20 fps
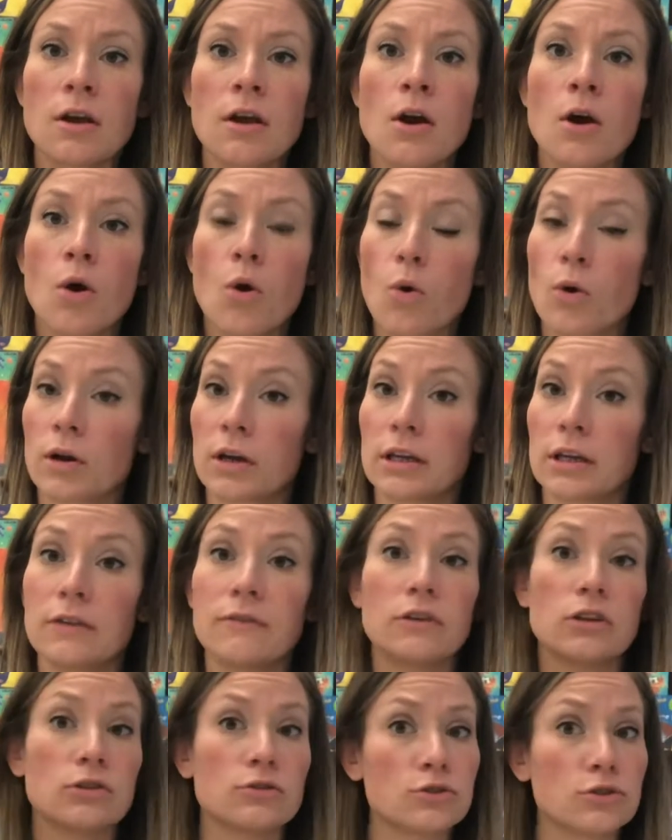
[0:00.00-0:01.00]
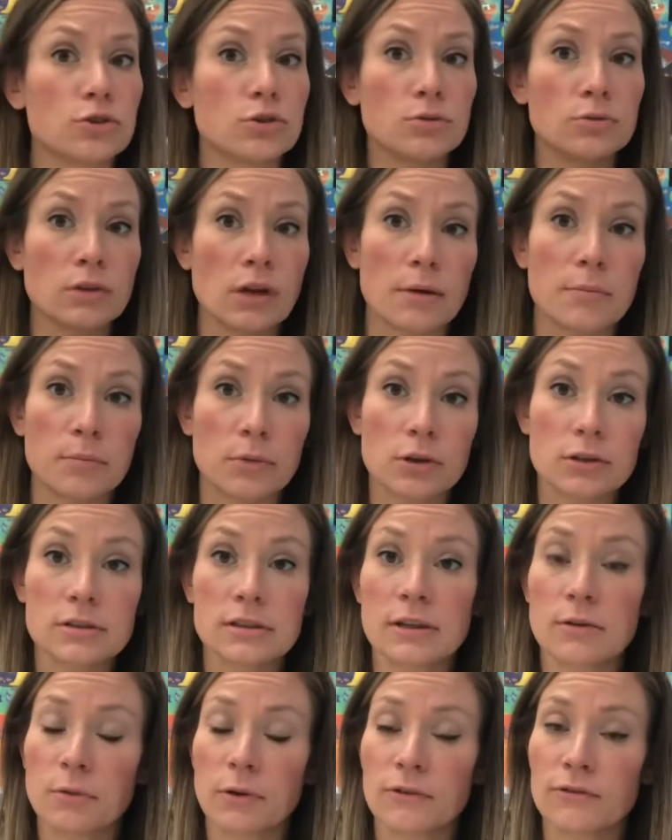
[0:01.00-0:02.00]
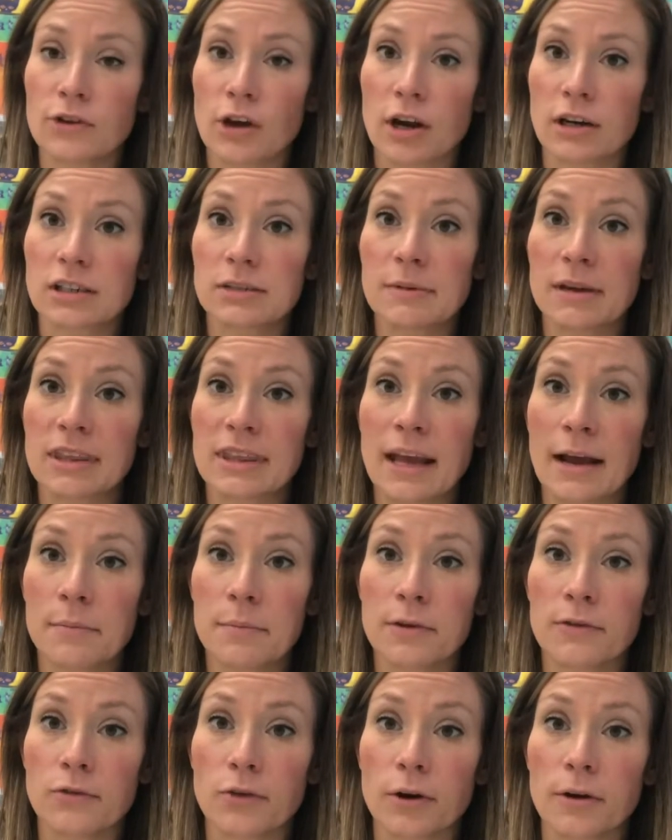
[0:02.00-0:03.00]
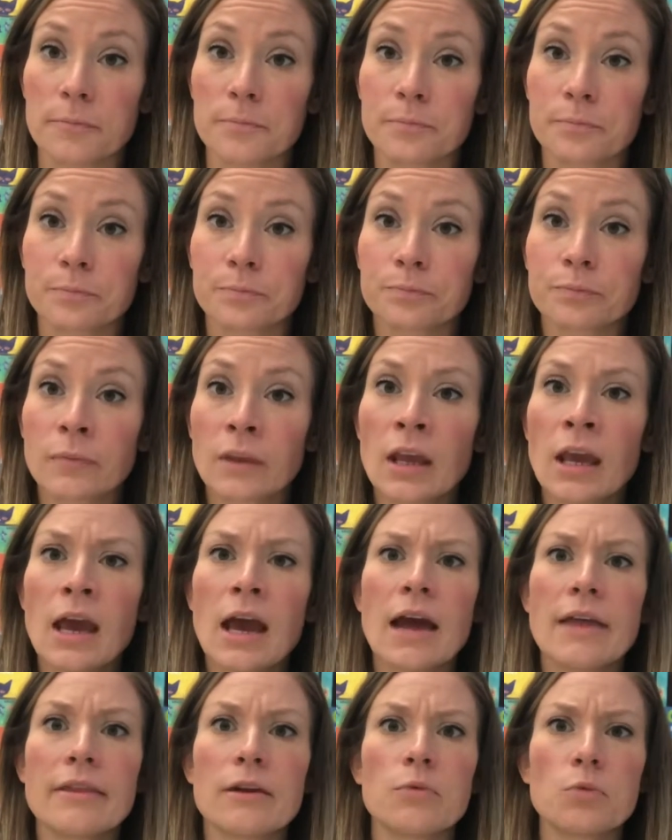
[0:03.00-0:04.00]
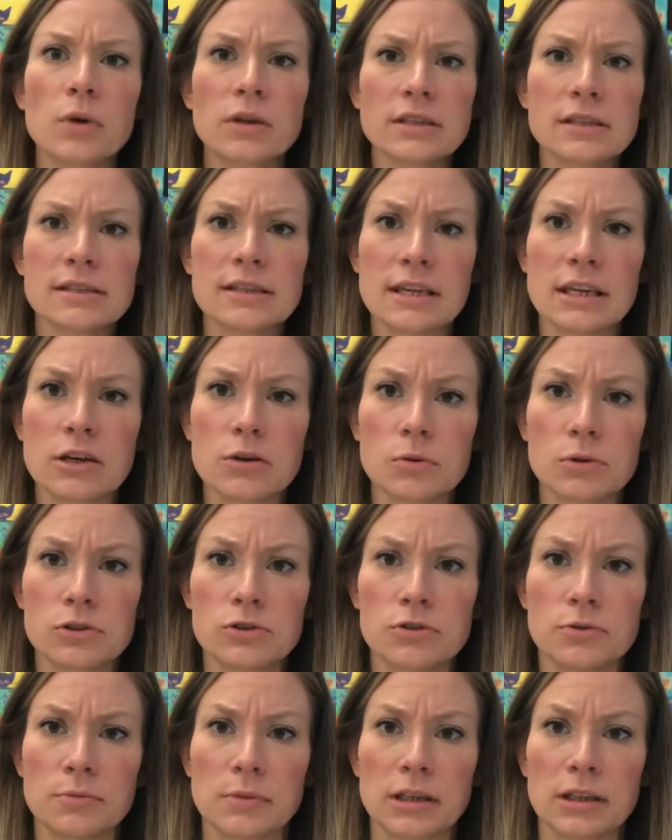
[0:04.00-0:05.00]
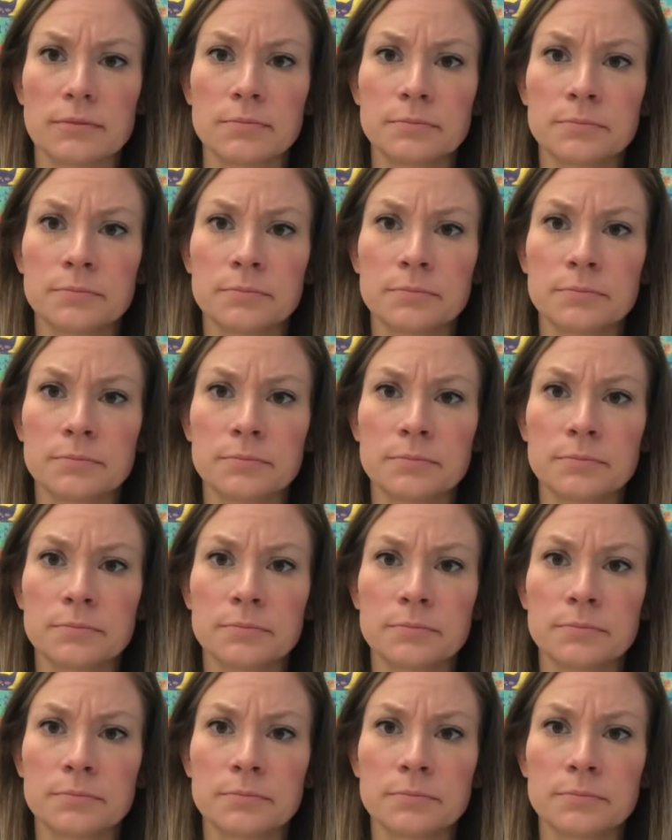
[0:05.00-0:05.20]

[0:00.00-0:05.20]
or even two numbers, and we've talked about that before. And then what does equal to mean?